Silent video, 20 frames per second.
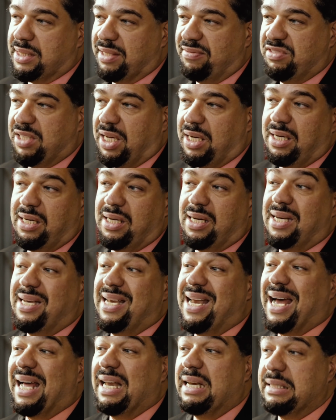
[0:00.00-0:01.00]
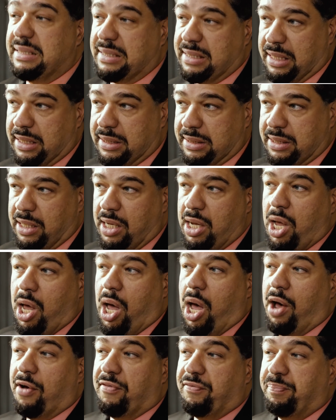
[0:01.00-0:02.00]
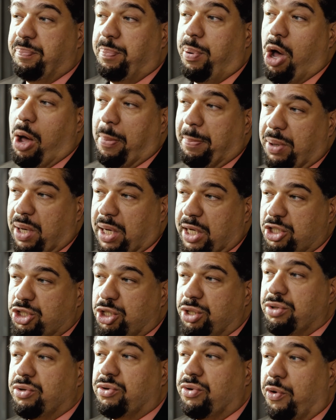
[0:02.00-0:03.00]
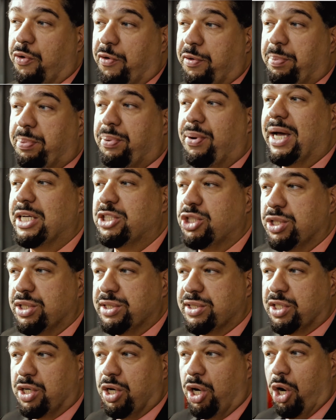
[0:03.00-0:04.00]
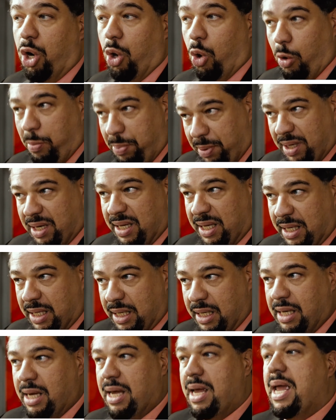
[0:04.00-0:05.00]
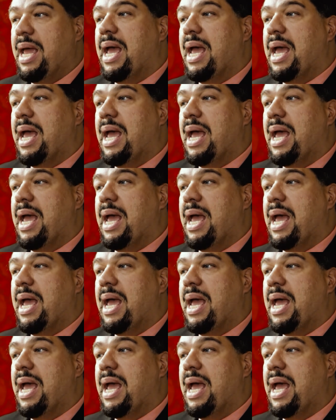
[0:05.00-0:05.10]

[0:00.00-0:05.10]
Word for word: have done an analysis of population growth pressures globally